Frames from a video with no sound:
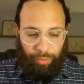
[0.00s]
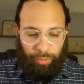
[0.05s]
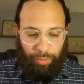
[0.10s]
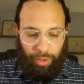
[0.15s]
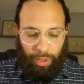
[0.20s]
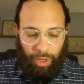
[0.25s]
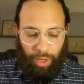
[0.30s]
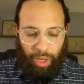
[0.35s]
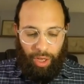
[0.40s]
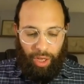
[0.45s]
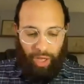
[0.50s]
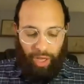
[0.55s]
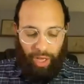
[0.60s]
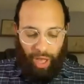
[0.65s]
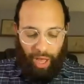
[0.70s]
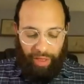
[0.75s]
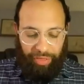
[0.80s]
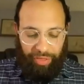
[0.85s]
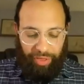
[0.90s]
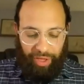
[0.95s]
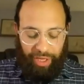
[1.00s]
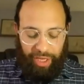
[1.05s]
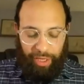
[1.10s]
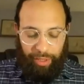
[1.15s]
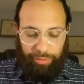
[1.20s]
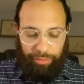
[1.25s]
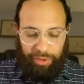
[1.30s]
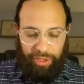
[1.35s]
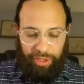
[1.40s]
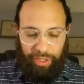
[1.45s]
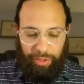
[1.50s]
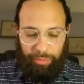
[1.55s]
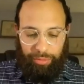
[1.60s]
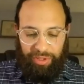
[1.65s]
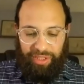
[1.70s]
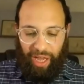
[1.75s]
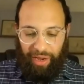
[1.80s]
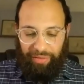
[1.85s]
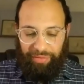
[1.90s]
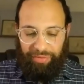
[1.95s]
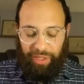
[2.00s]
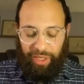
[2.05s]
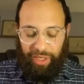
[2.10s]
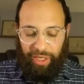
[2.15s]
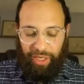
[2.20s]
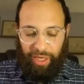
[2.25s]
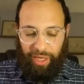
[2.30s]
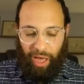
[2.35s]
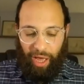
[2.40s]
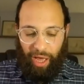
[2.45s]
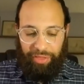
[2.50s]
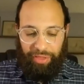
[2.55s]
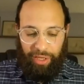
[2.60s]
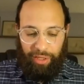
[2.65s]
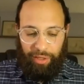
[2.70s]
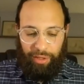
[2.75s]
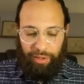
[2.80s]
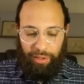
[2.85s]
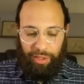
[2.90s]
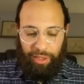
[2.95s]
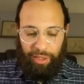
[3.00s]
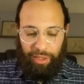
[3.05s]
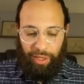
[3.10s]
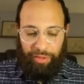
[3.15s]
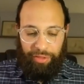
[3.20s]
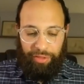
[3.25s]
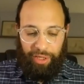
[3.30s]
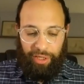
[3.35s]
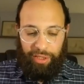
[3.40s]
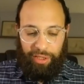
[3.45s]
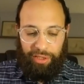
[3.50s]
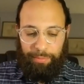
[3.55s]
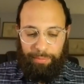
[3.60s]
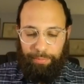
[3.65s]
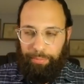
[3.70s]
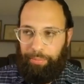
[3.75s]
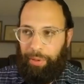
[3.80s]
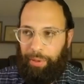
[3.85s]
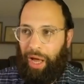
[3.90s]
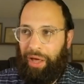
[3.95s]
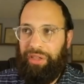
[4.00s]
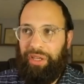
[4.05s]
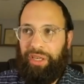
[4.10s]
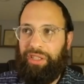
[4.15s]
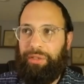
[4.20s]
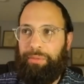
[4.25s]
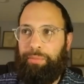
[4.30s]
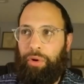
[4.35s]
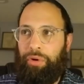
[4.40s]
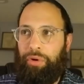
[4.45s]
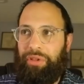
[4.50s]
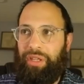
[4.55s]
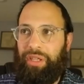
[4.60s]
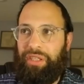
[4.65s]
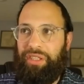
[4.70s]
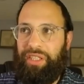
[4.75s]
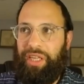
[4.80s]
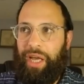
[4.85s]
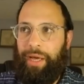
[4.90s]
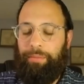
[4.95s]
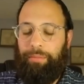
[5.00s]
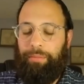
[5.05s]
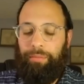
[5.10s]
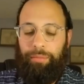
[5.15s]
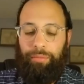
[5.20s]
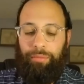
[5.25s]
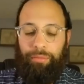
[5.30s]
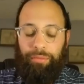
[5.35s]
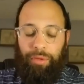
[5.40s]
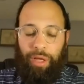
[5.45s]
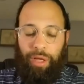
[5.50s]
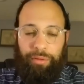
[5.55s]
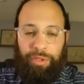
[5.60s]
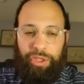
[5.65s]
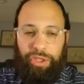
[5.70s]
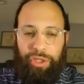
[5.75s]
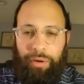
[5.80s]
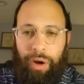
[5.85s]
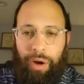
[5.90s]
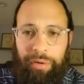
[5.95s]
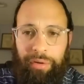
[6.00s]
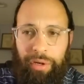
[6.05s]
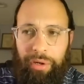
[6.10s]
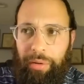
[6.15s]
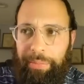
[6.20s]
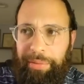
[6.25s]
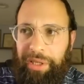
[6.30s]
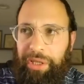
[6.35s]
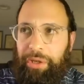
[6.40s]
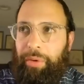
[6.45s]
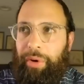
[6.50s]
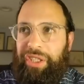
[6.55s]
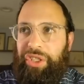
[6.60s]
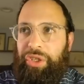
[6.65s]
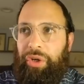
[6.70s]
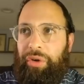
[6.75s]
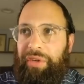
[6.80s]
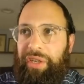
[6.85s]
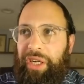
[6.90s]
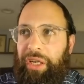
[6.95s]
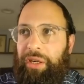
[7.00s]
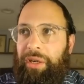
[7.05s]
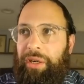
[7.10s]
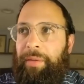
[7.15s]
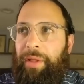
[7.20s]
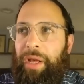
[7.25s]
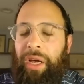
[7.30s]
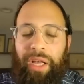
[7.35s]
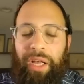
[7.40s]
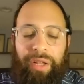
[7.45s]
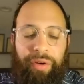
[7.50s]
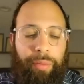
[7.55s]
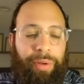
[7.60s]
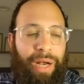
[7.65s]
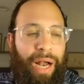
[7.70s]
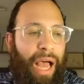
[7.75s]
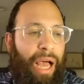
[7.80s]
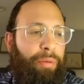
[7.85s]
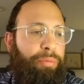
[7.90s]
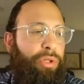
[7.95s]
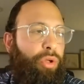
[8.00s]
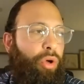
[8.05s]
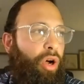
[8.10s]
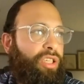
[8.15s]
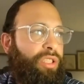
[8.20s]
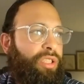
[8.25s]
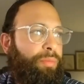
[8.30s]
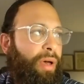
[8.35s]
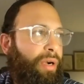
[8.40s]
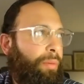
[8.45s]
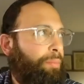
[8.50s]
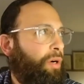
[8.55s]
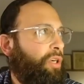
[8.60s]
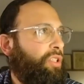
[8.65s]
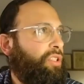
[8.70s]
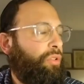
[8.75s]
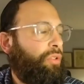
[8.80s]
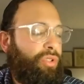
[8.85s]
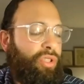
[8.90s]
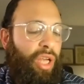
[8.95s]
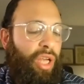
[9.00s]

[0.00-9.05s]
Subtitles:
I think he was definitely, I think it's both in the same. I'm going to repeat the question over here. The Rebbe Nachman talks about a person who's on